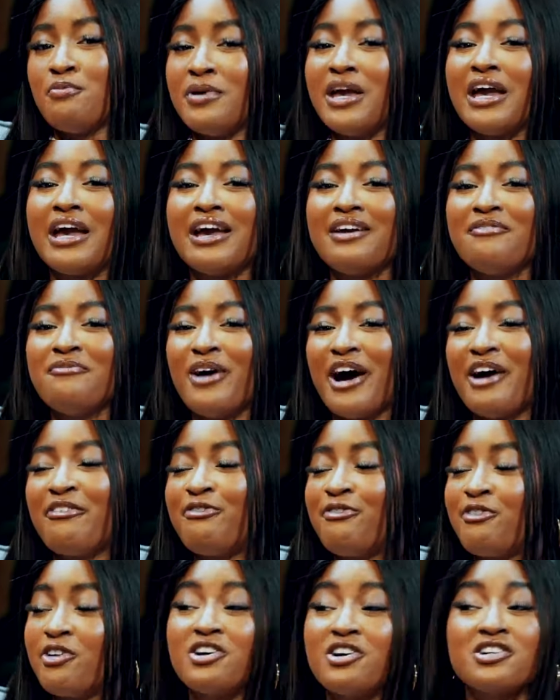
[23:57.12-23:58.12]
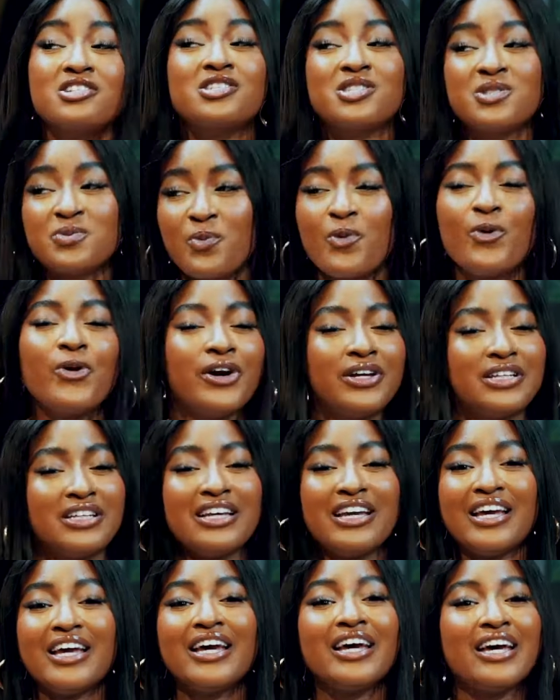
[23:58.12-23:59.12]
me, my first one
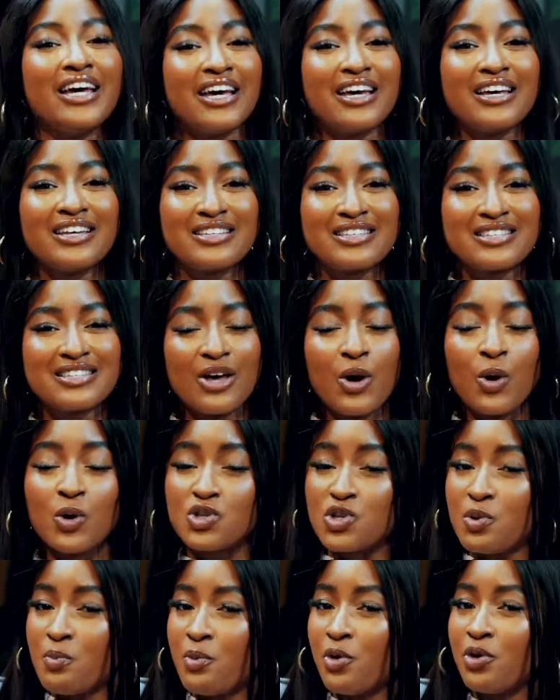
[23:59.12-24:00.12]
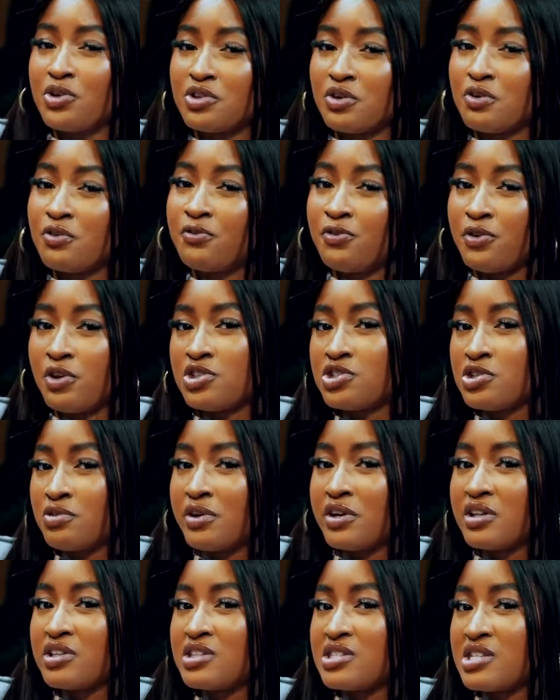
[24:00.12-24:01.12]
is "Odemodo"
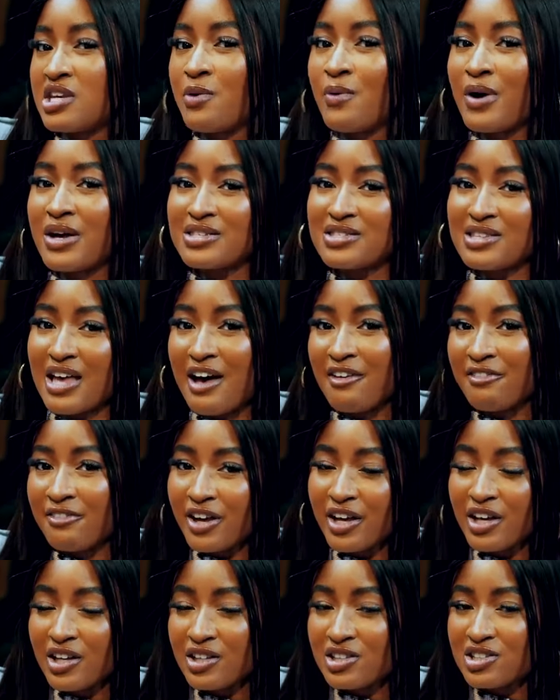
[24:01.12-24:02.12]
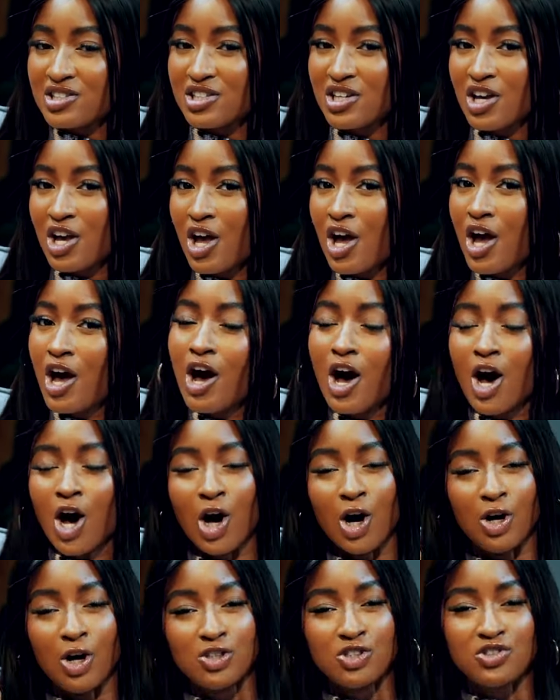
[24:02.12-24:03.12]
featuring Tiwa Savage.
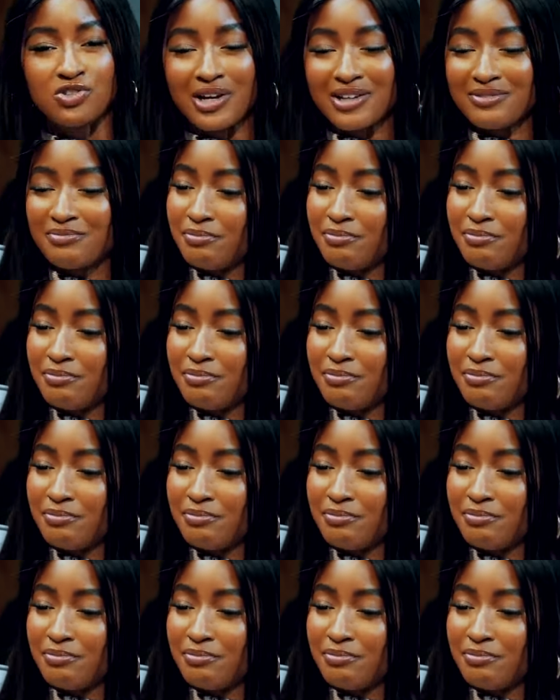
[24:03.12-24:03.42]
100